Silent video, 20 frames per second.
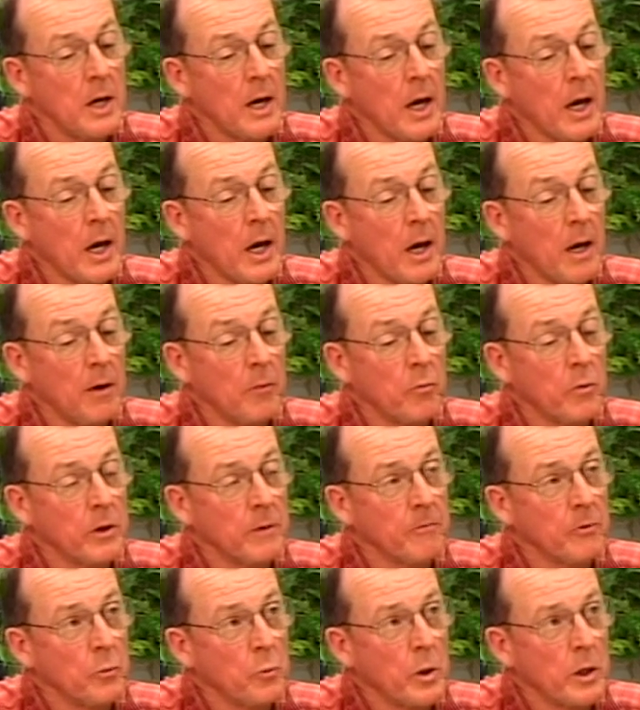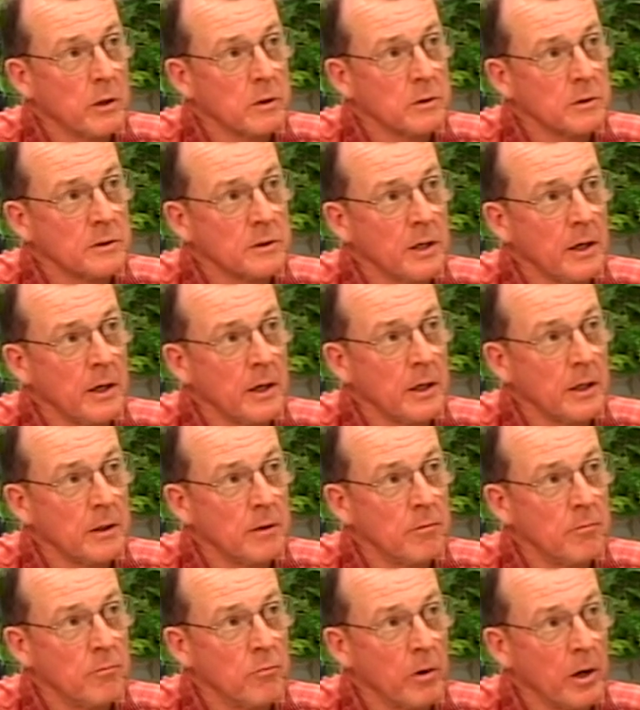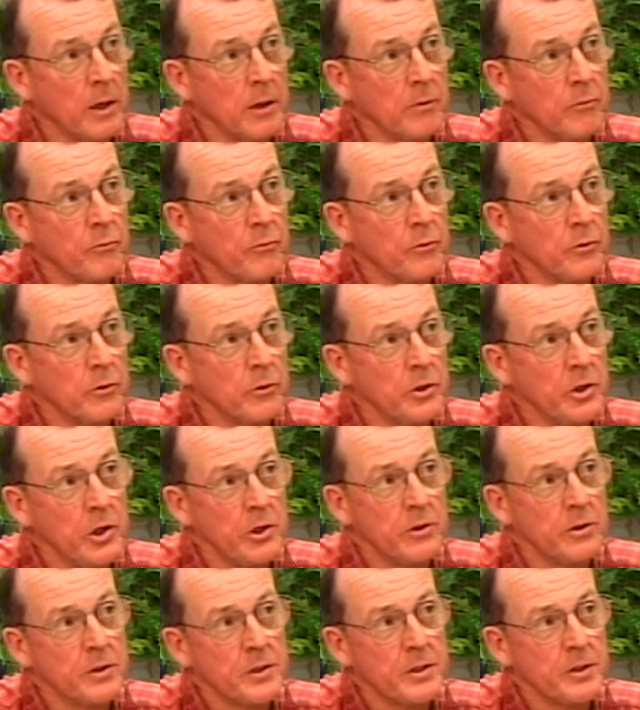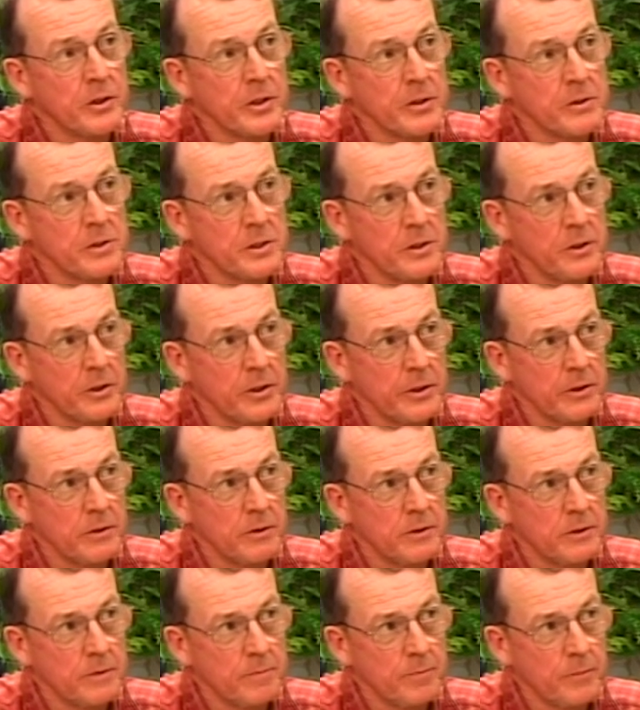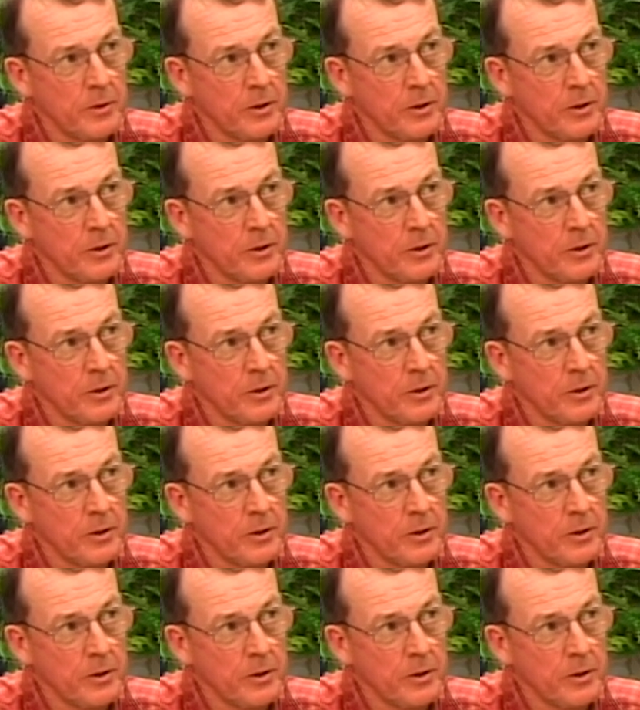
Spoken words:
and one of her wells had run for years and years and years.